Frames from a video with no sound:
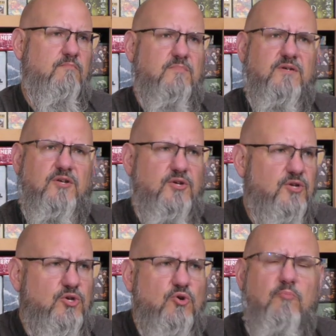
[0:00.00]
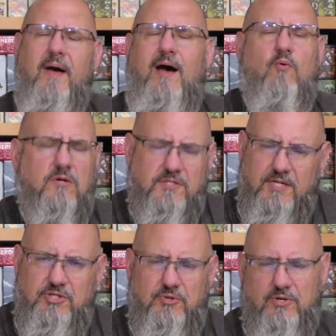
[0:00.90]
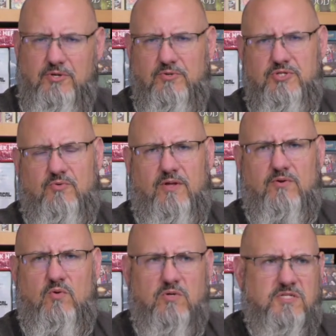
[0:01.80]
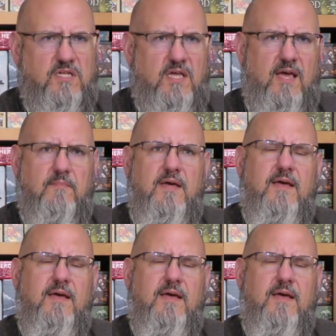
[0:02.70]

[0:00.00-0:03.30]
new powers that you can use throughout the course of the game.